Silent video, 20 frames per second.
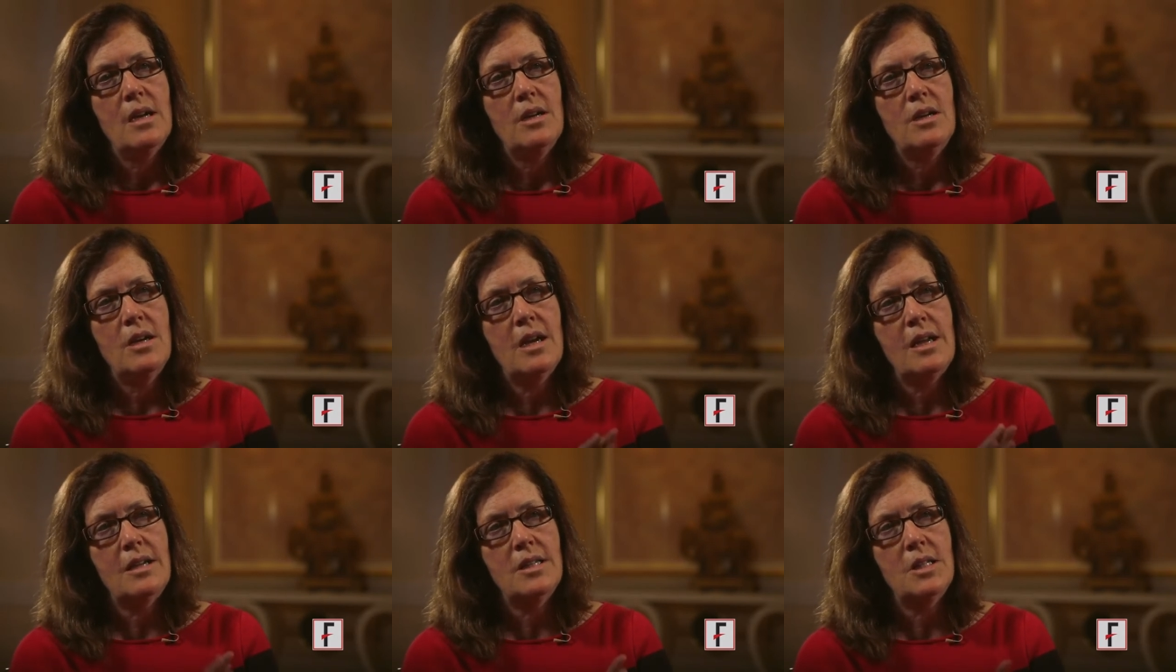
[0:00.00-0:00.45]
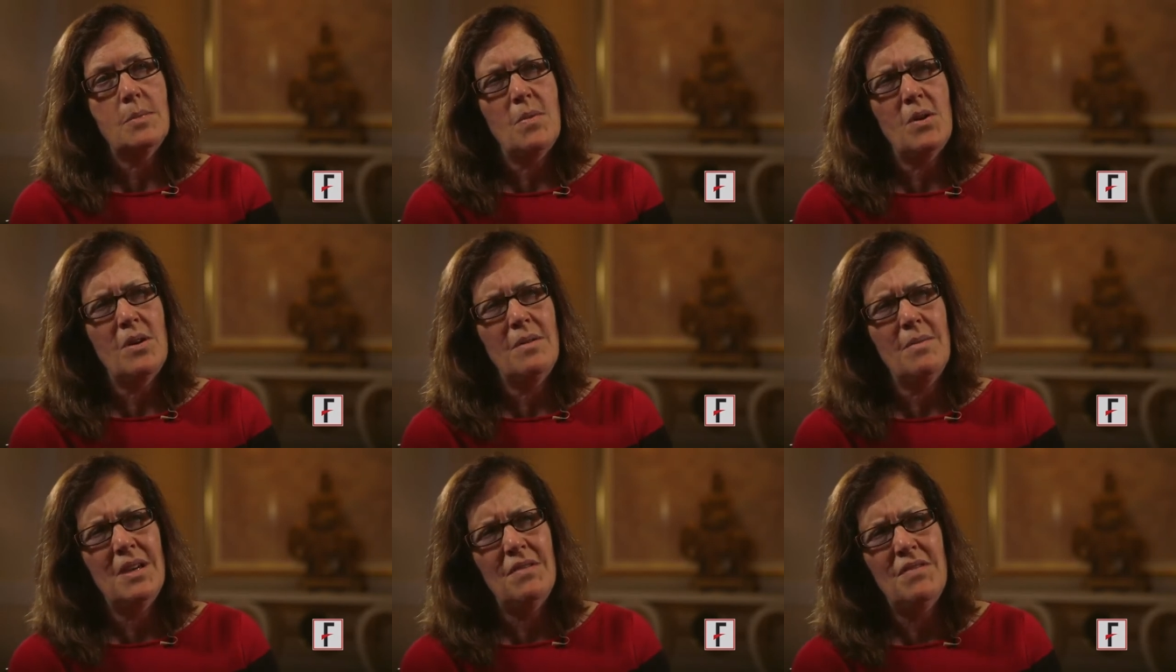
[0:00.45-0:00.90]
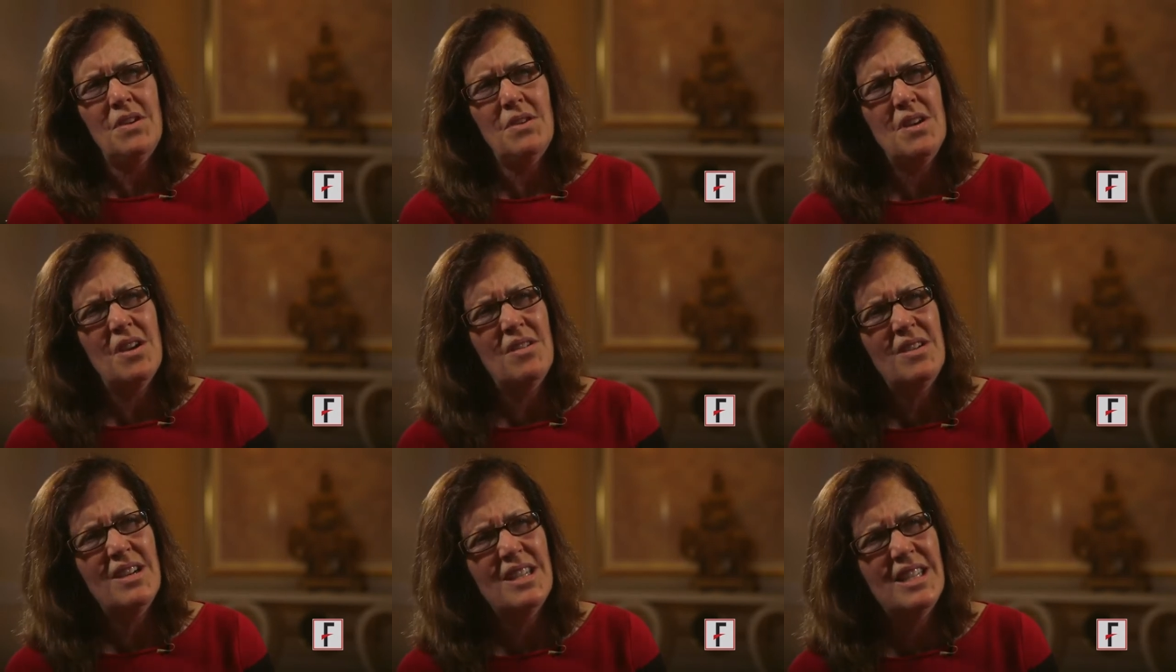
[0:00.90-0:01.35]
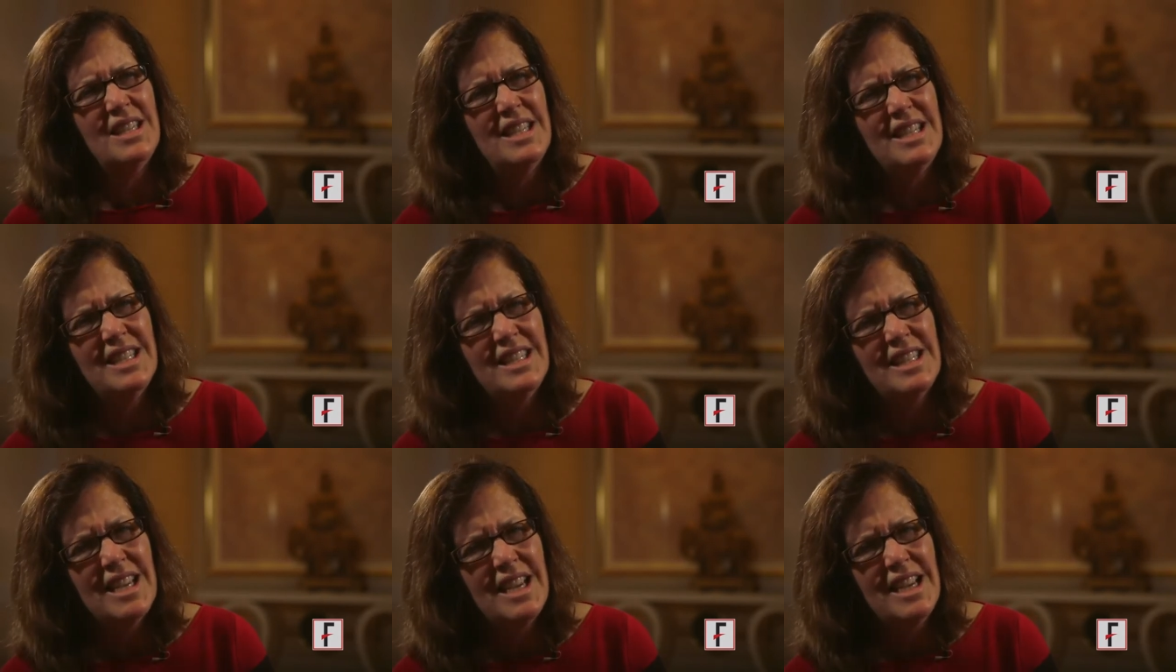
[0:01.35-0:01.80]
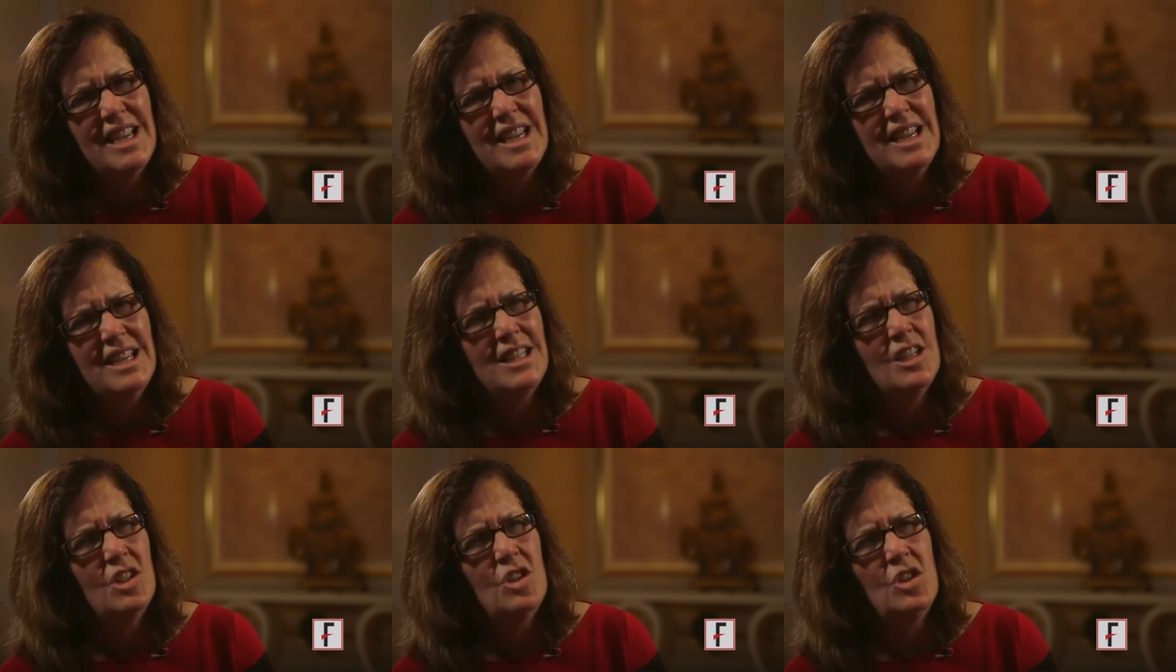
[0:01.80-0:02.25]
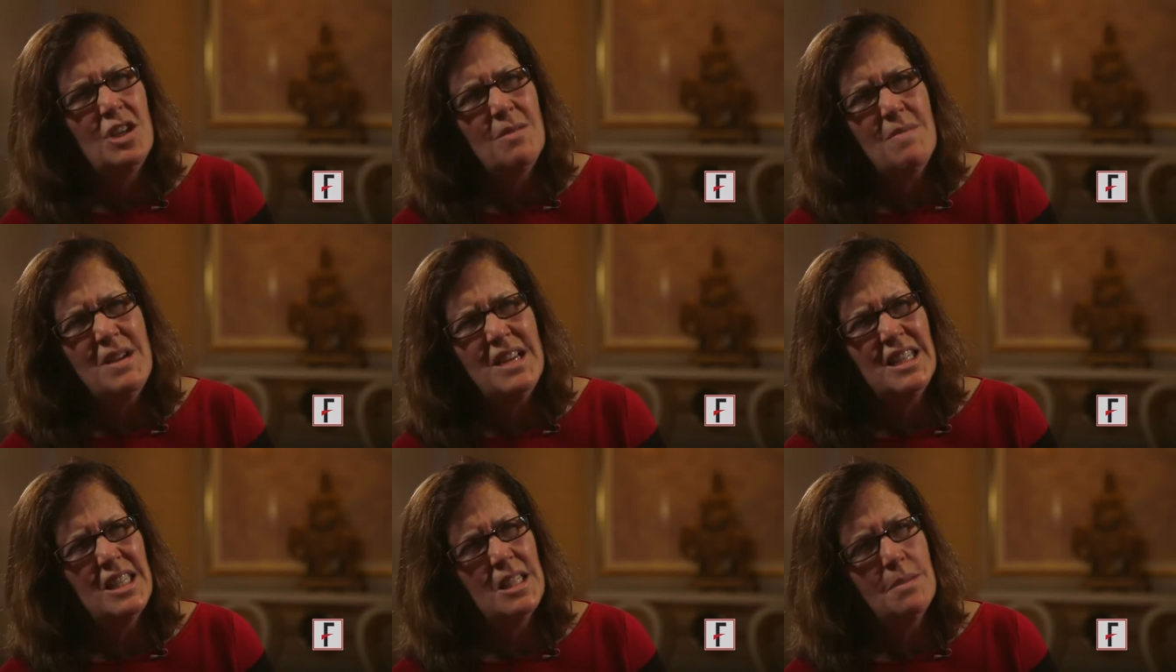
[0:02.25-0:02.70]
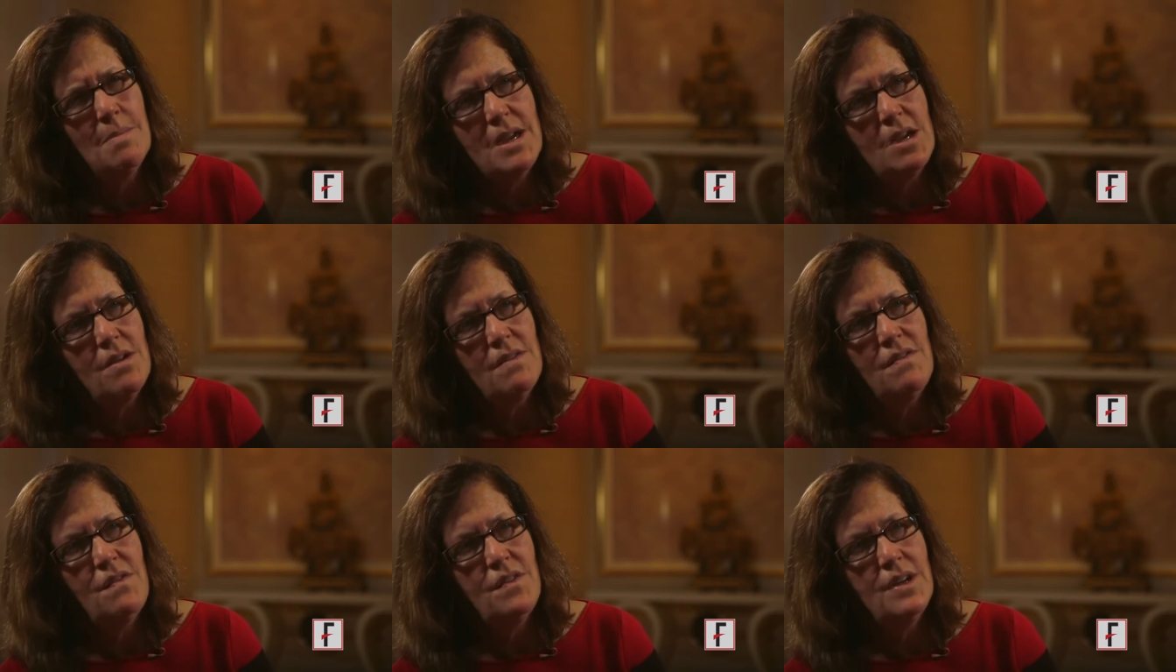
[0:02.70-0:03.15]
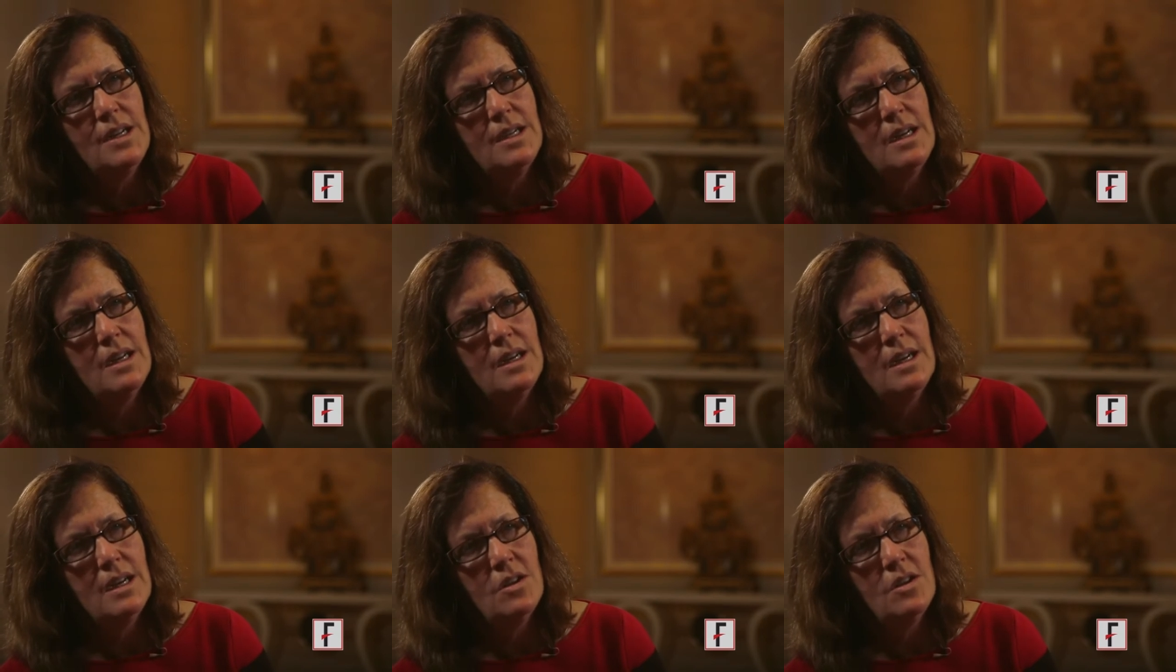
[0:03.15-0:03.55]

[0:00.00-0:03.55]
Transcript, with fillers: You ask mom, have you noticed, does, does Jimmy smell funny?